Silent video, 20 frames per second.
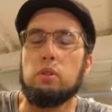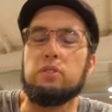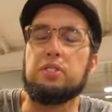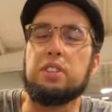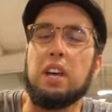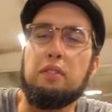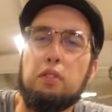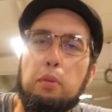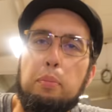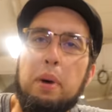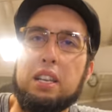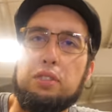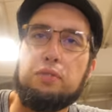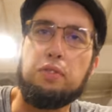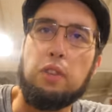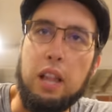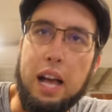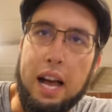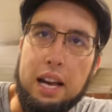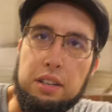We've saved the best
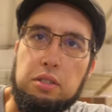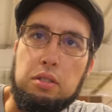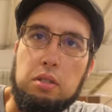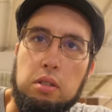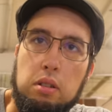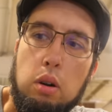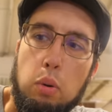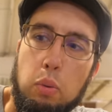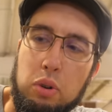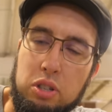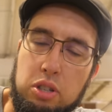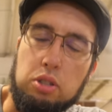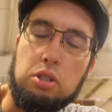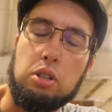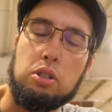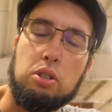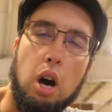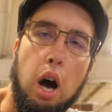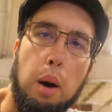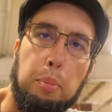for last, which is
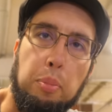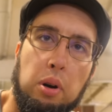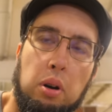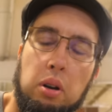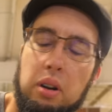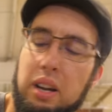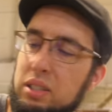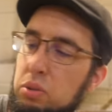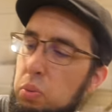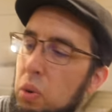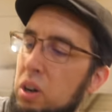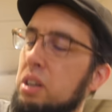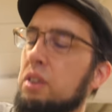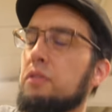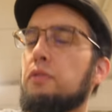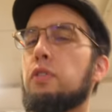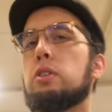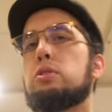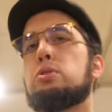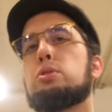the topper. It's what
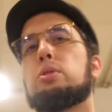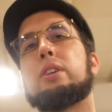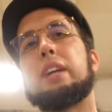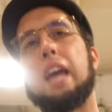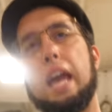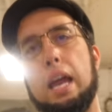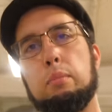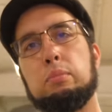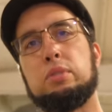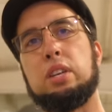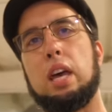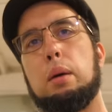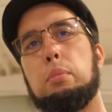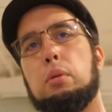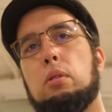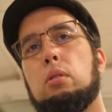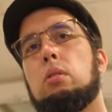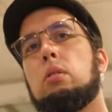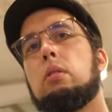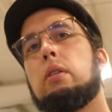converts your game
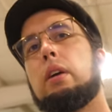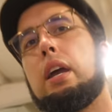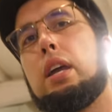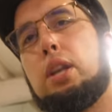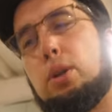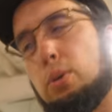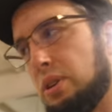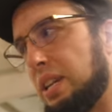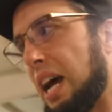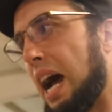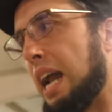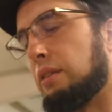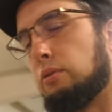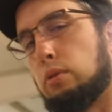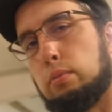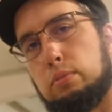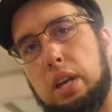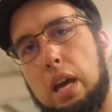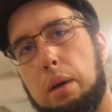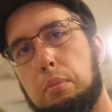table into a dining
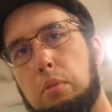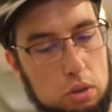room table.